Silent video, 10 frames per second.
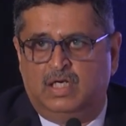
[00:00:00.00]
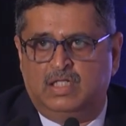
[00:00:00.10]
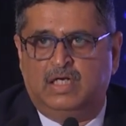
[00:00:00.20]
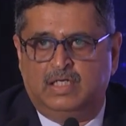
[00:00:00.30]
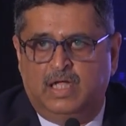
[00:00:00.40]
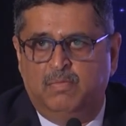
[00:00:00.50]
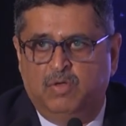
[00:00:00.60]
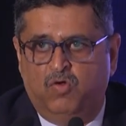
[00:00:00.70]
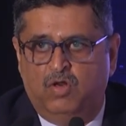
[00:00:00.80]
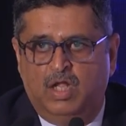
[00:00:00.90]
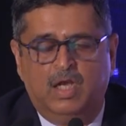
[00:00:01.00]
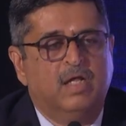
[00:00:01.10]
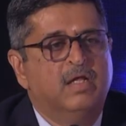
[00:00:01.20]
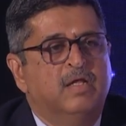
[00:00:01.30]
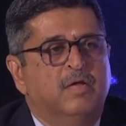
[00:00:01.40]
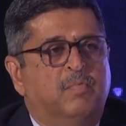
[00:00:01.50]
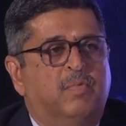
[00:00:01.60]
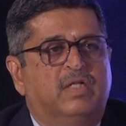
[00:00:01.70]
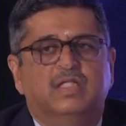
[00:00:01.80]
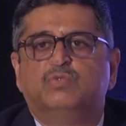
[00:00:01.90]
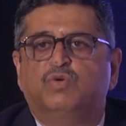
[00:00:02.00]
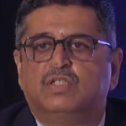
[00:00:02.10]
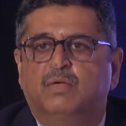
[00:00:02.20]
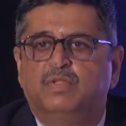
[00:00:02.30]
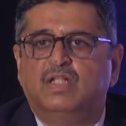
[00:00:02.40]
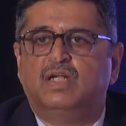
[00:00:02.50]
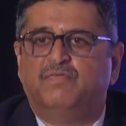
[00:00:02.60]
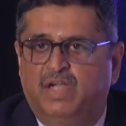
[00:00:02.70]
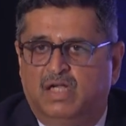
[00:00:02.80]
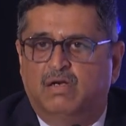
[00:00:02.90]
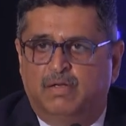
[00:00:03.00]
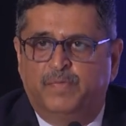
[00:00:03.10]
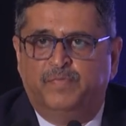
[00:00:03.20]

at that time and all that. But this was something that we did.